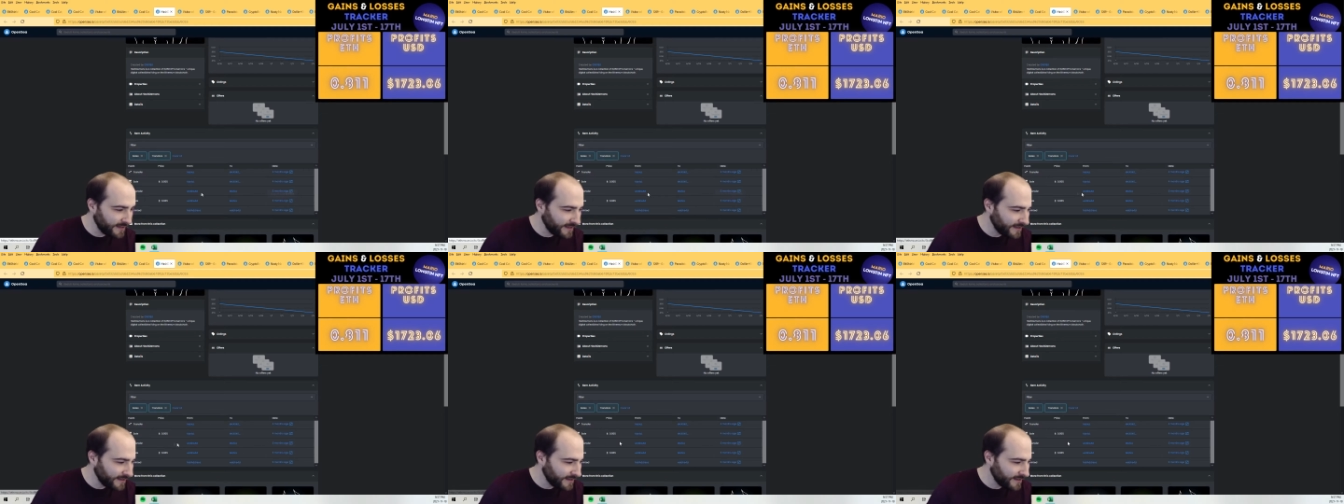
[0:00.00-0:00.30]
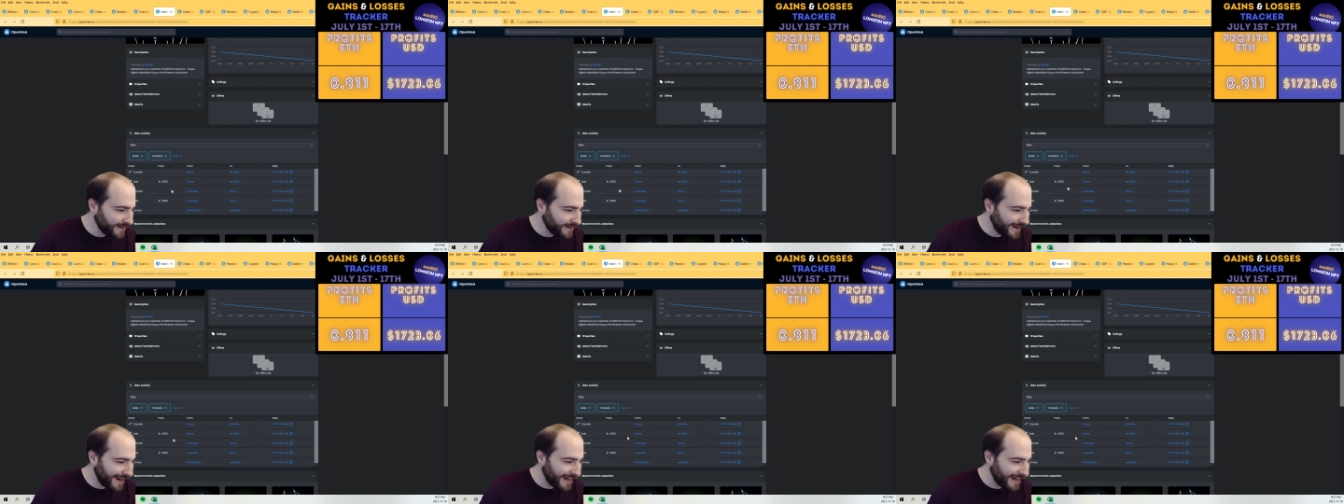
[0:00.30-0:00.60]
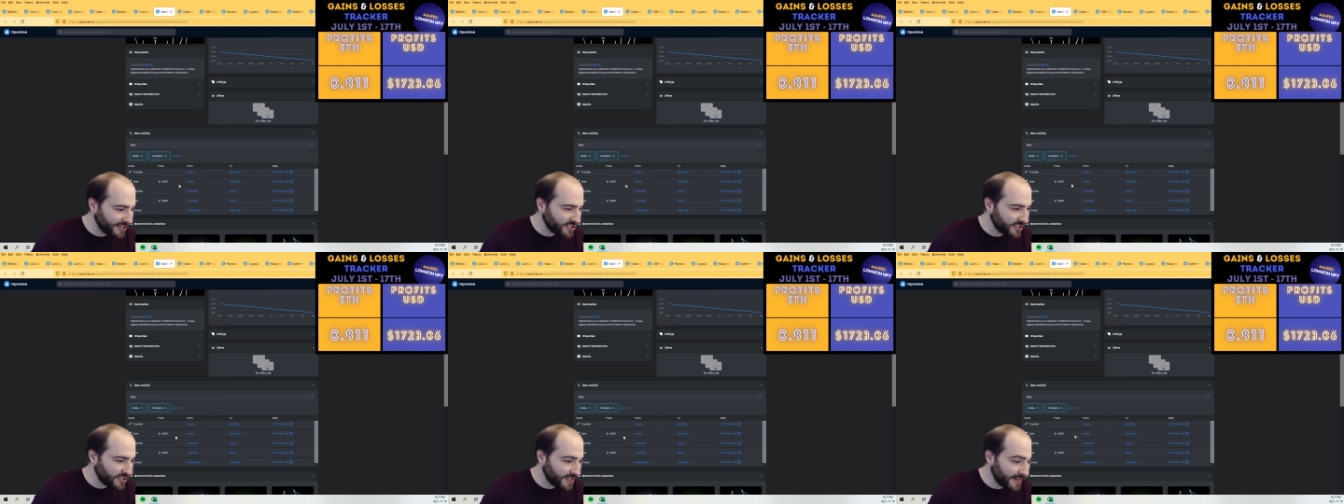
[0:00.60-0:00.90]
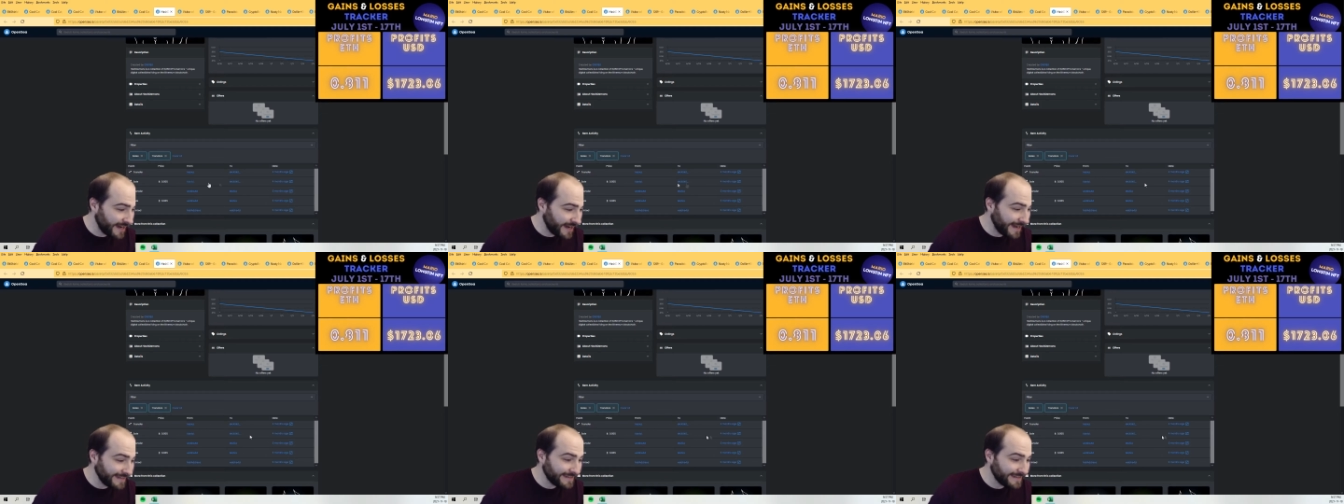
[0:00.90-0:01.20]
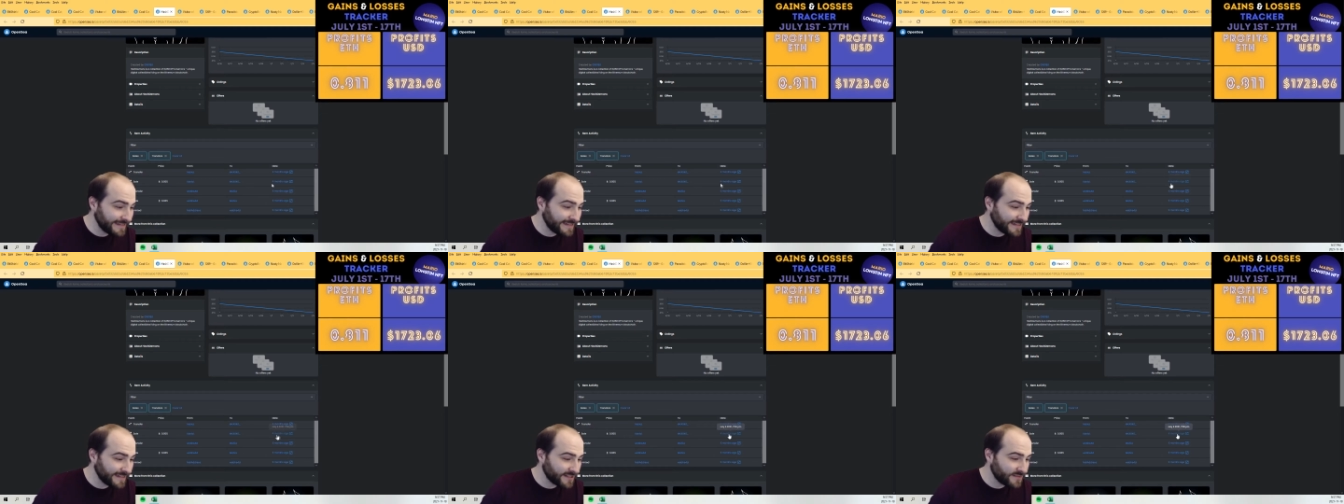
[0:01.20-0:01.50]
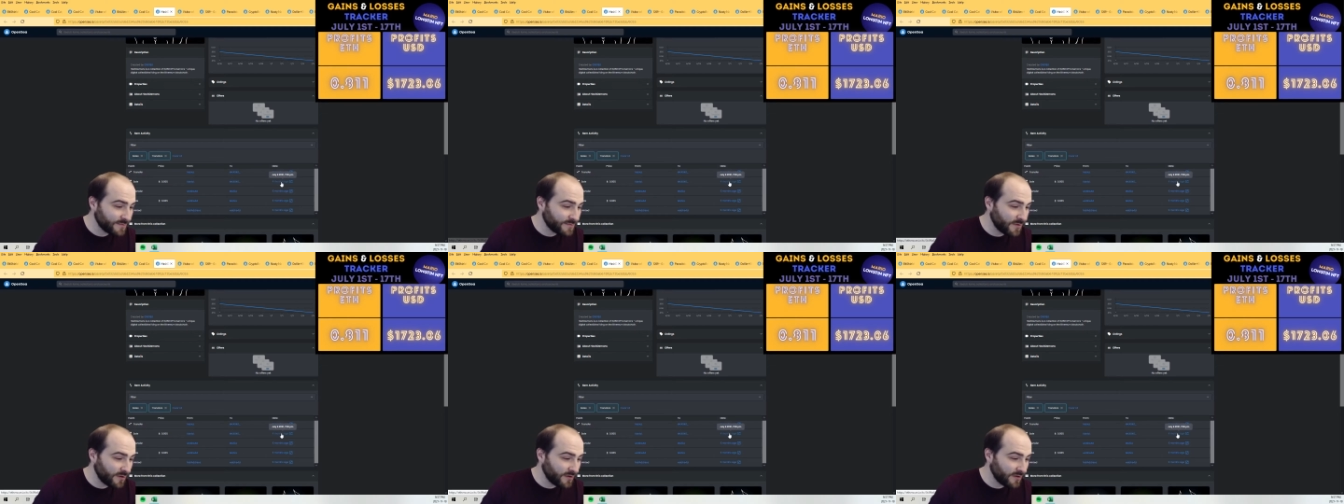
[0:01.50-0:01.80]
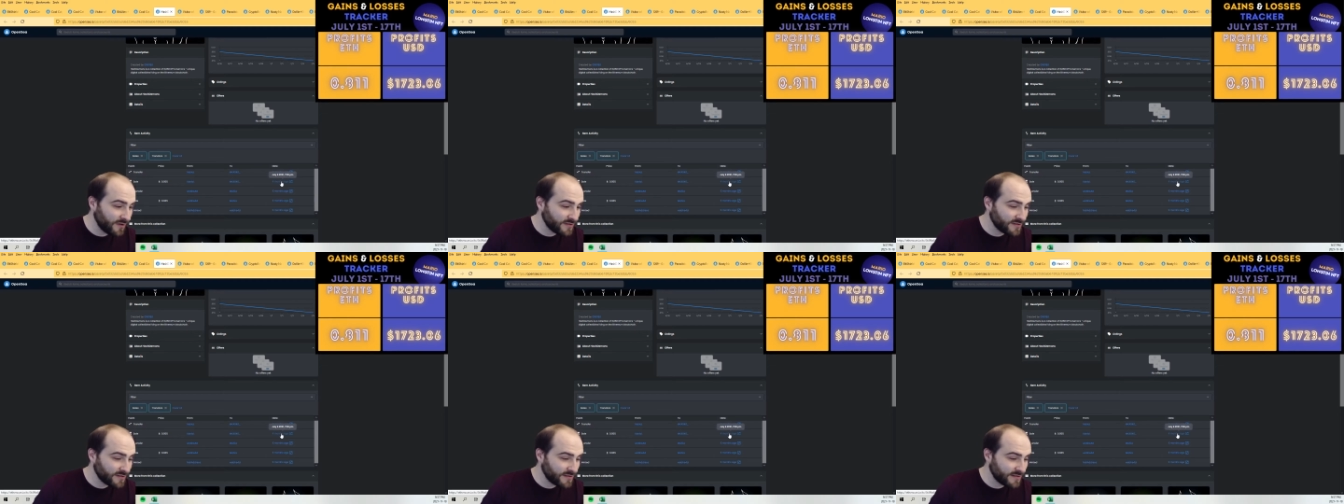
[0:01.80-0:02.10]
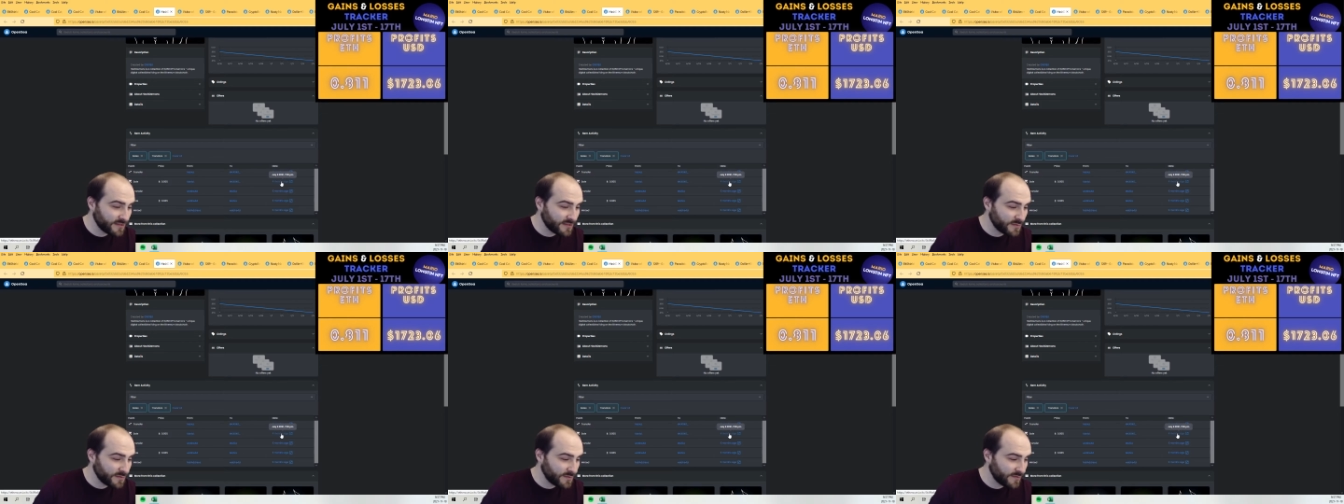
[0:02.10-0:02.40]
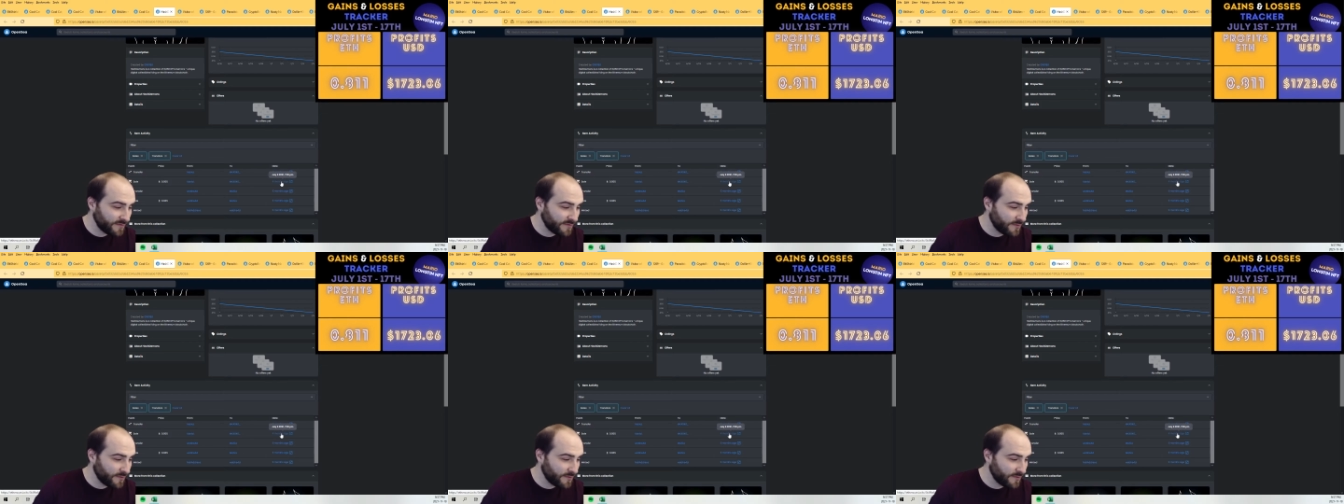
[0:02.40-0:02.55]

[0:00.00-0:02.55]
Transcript: I actually had to take a small loss on this one for